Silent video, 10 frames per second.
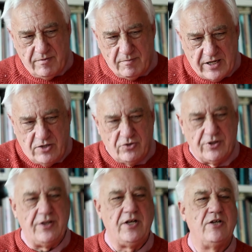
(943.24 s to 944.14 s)
making sure
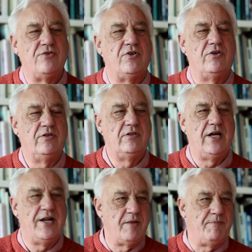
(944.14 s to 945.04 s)
nothing goes wrong,
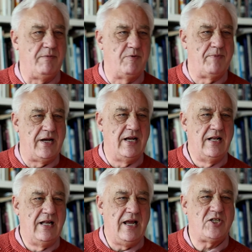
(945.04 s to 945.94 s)
and other people by
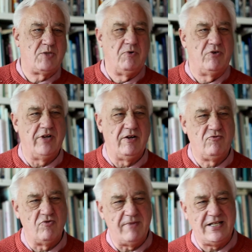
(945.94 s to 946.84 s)
exploring
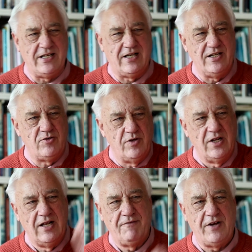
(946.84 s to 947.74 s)
dramatically to
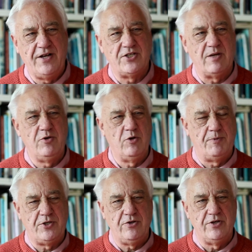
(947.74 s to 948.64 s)
find some new
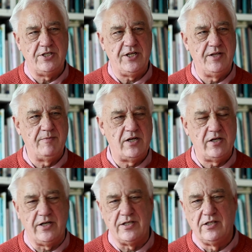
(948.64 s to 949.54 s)
opportunity in the
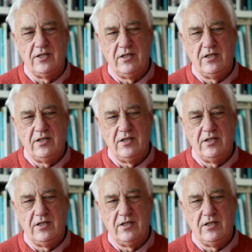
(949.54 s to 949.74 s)
market.